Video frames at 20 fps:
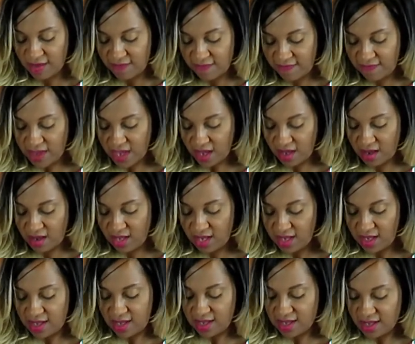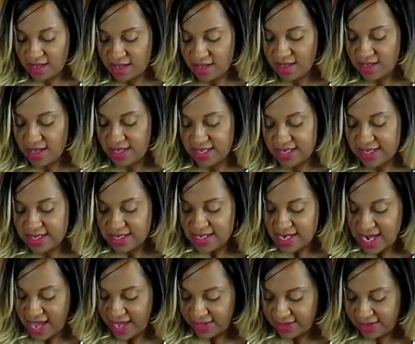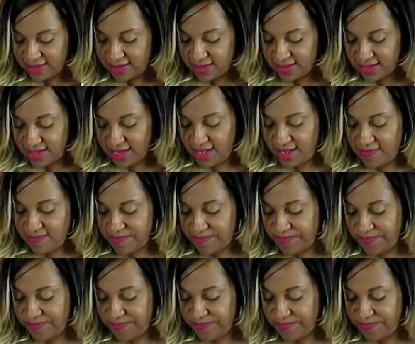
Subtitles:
very nicely.